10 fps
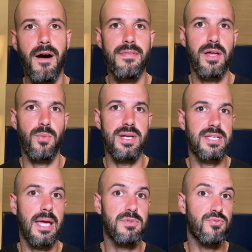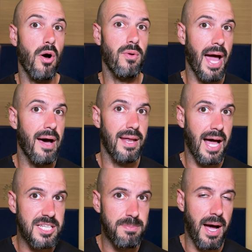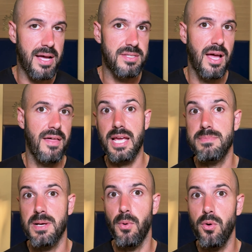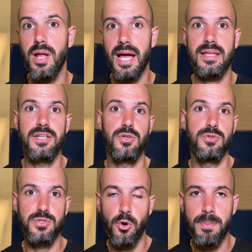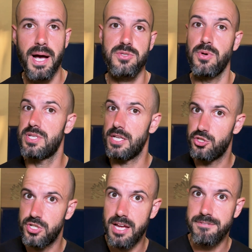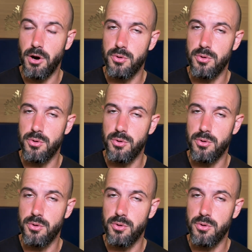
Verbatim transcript: We find that when teams roll out LastPass, their teams are more likely to store passwords in shared